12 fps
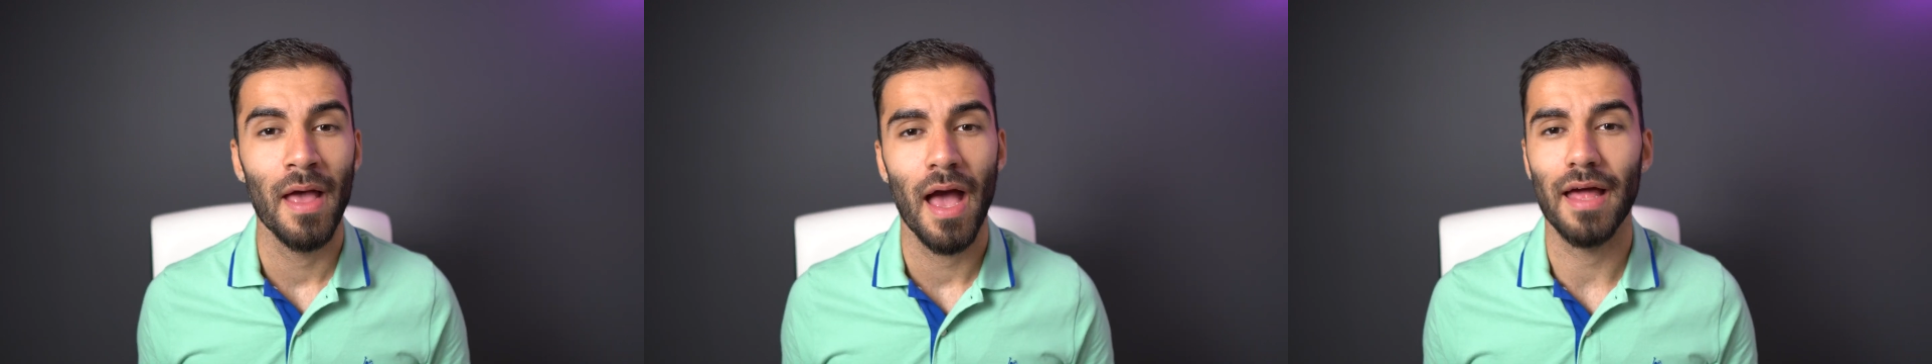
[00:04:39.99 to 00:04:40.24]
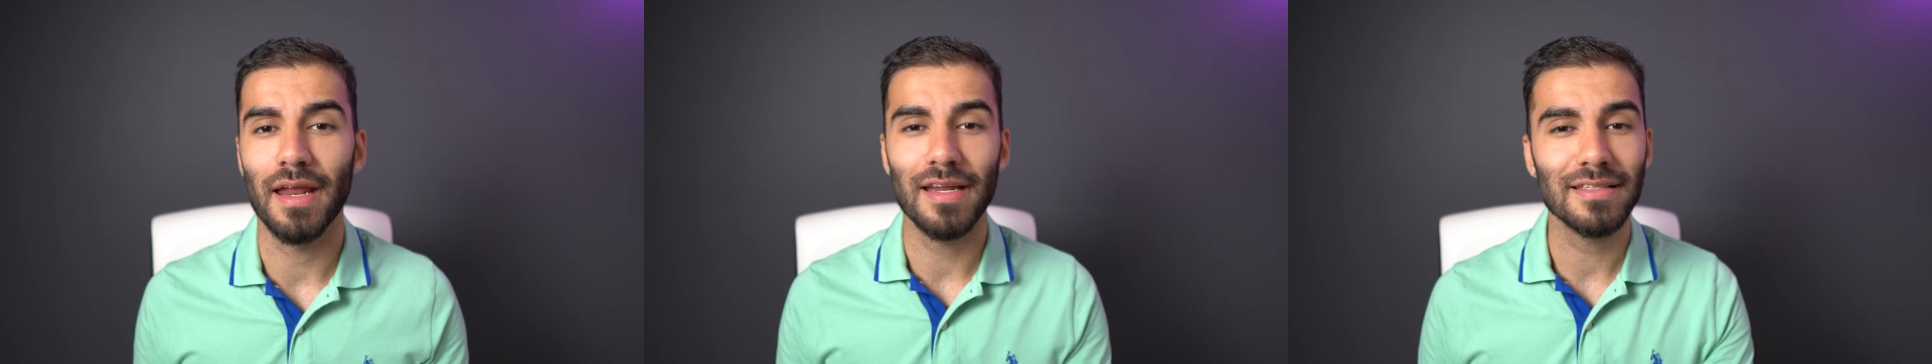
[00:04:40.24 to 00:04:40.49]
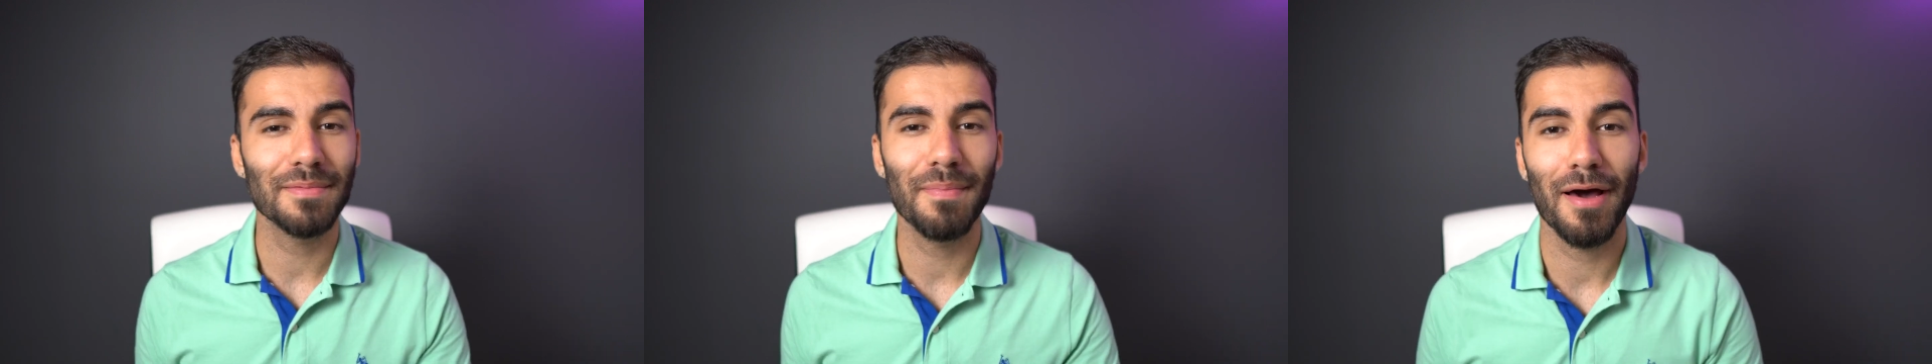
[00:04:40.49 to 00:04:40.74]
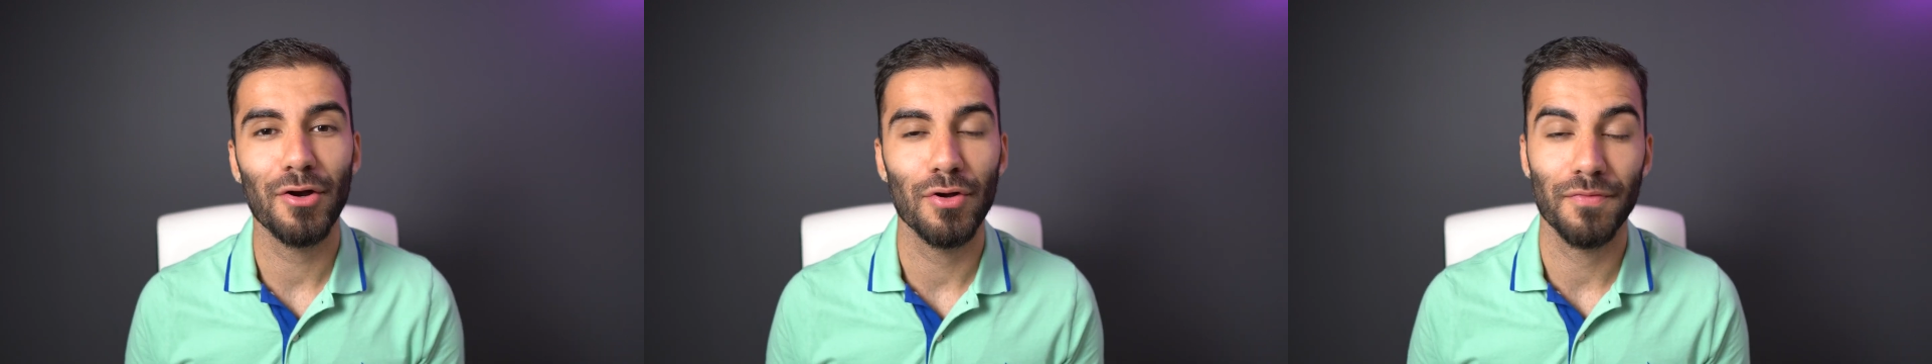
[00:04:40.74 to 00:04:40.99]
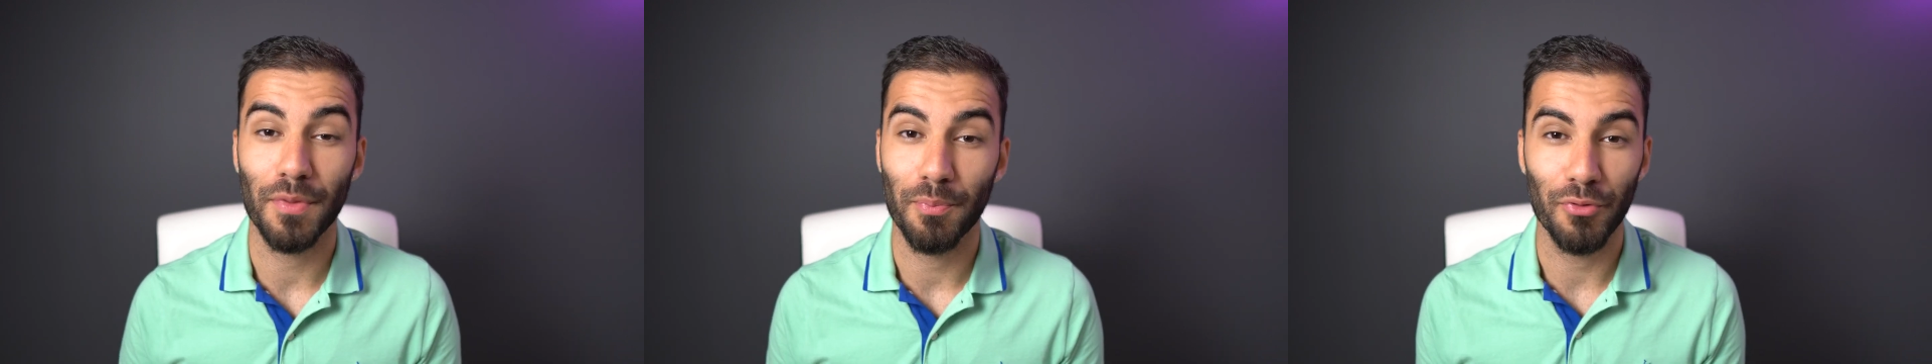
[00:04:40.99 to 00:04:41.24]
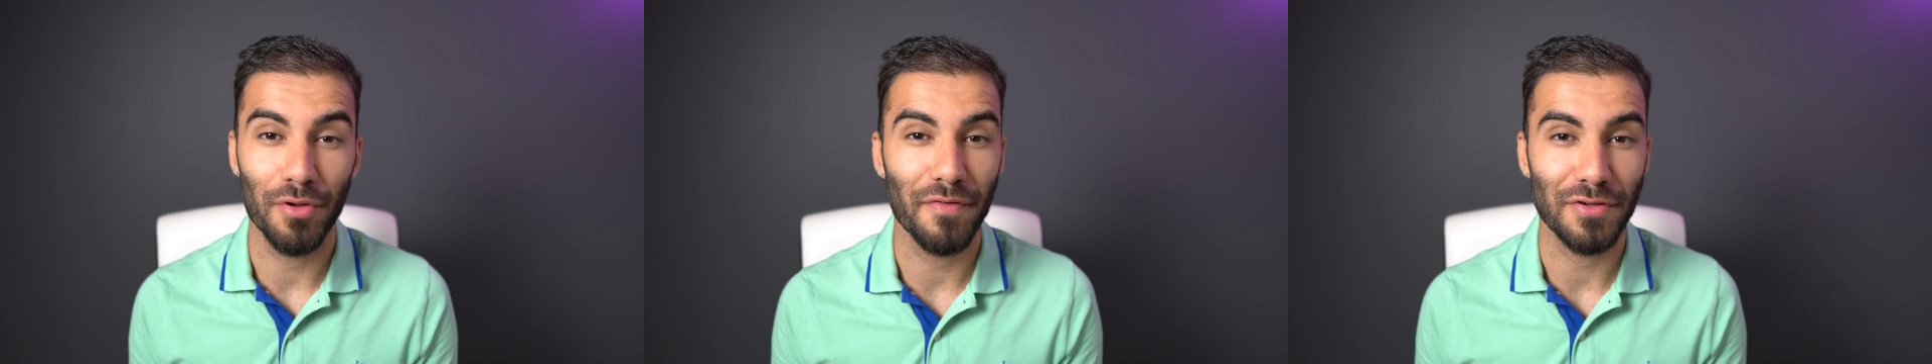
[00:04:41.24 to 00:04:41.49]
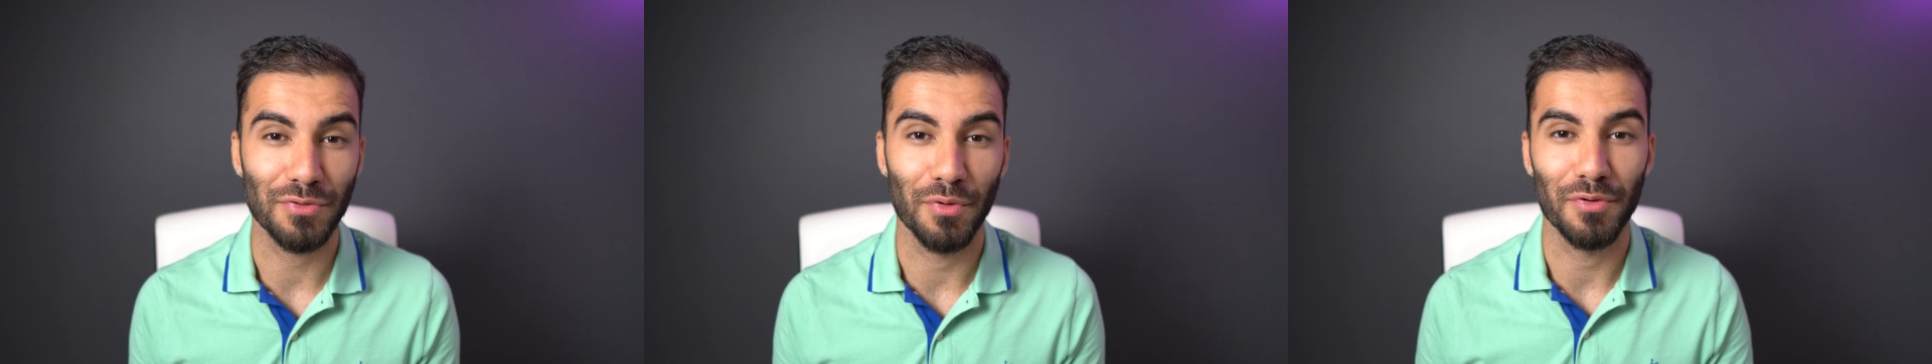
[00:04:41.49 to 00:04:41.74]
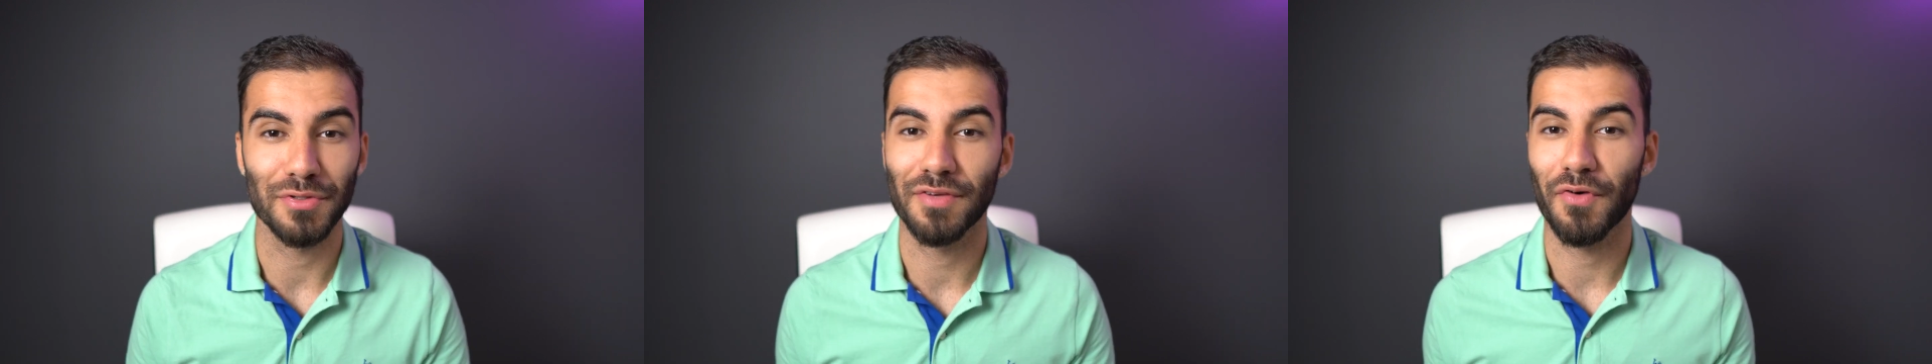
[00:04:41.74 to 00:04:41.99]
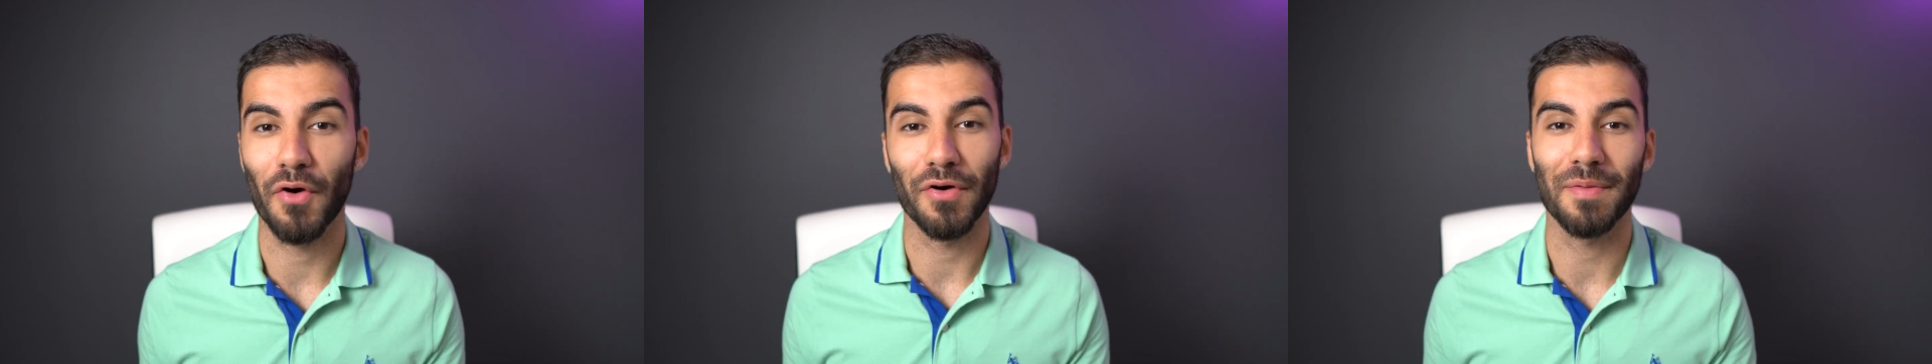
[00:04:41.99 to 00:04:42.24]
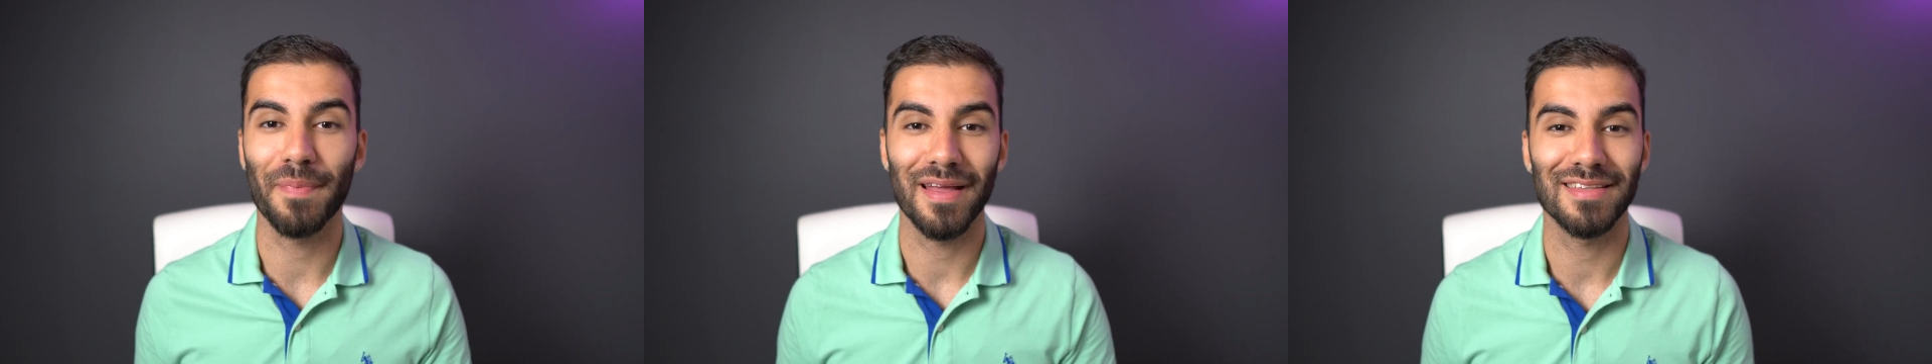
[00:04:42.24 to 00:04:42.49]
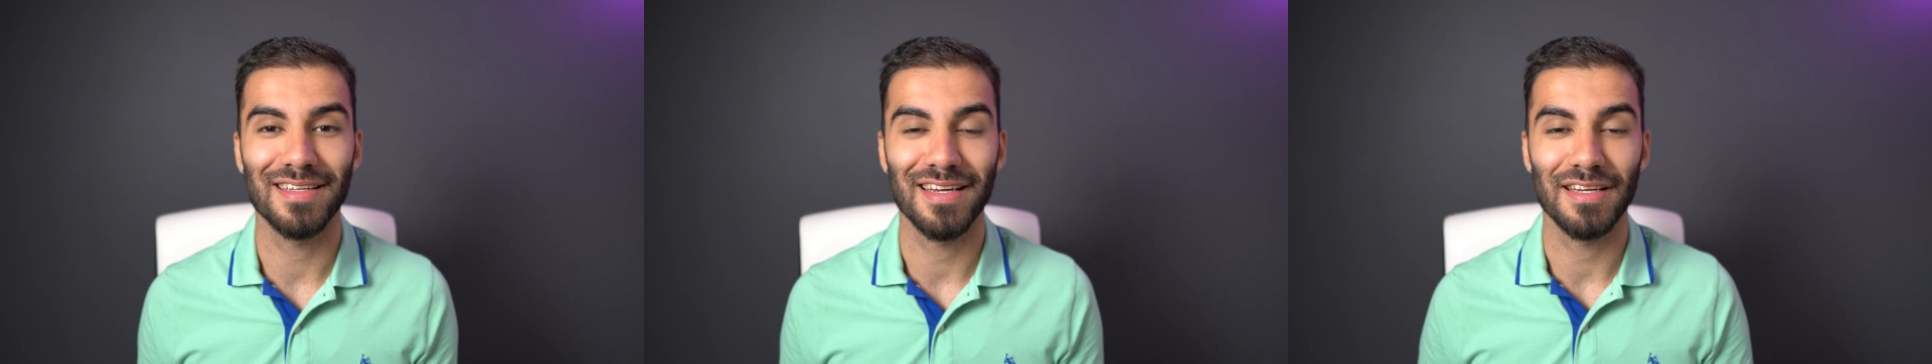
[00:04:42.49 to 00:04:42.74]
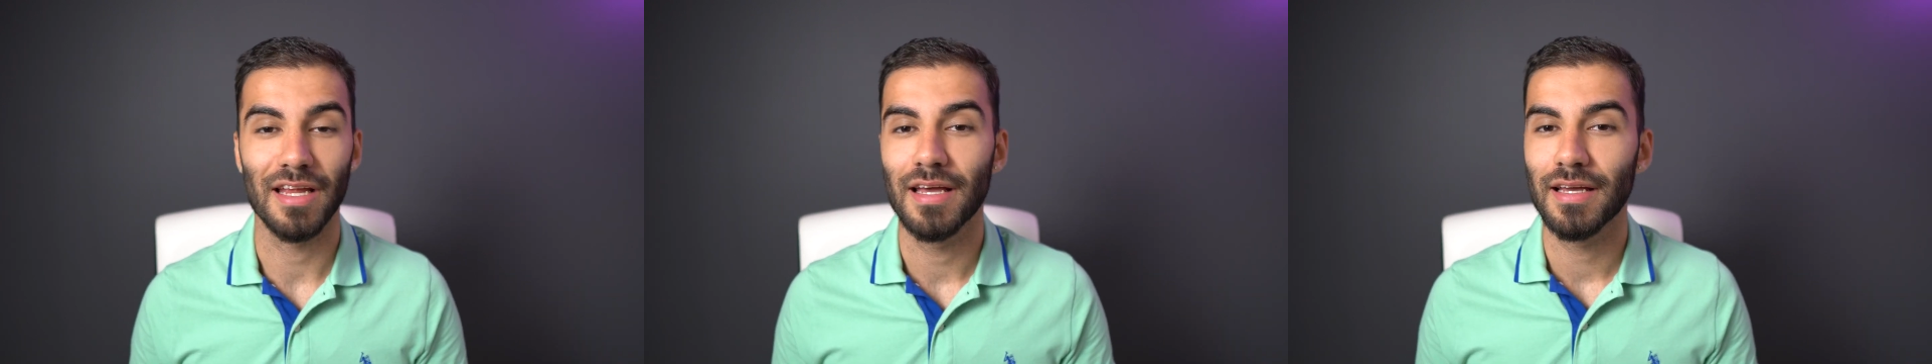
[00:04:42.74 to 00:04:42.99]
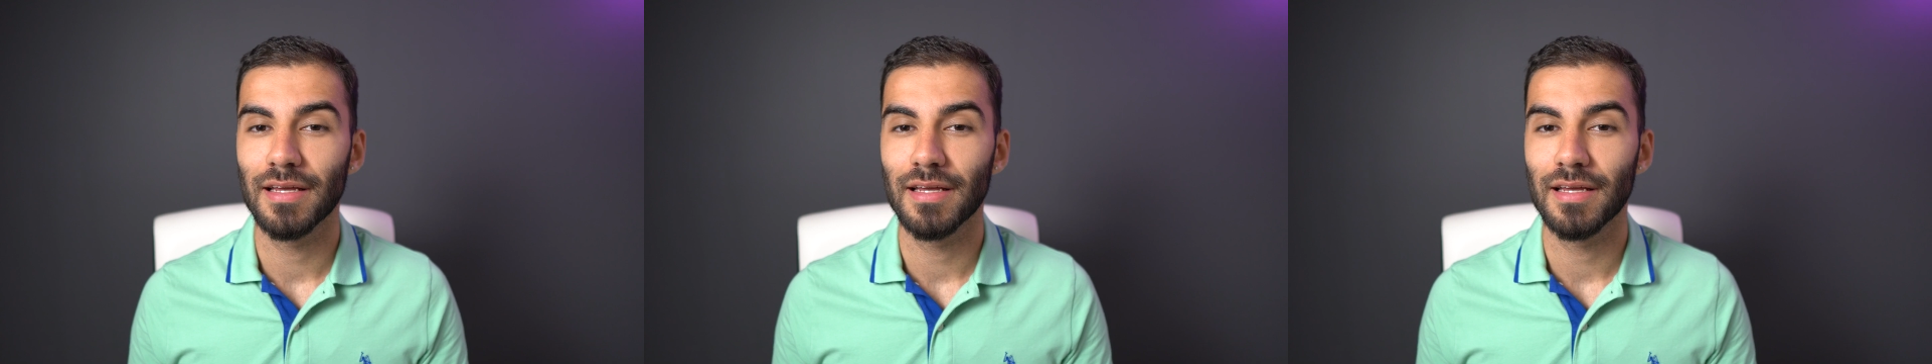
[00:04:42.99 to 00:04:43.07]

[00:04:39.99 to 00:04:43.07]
and it doesn't matter if the previous owners have already painted it.